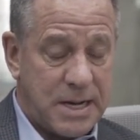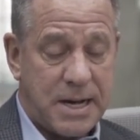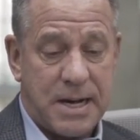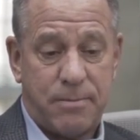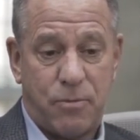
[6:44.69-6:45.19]

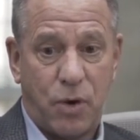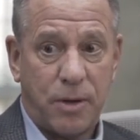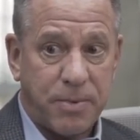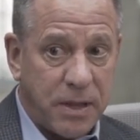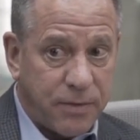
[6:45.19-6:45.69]

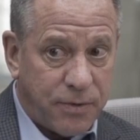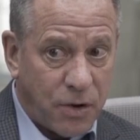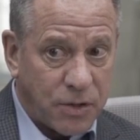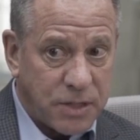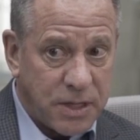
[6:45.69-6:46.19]
Will it be the
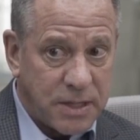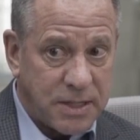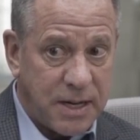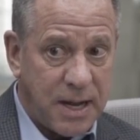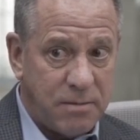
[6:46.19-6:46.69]
focus it is
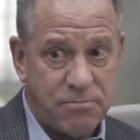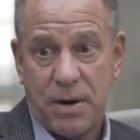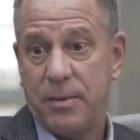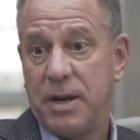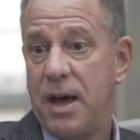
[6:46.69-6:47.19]
today?
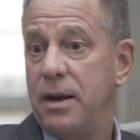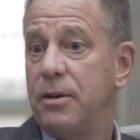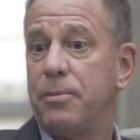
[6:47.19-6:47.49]
Probably not.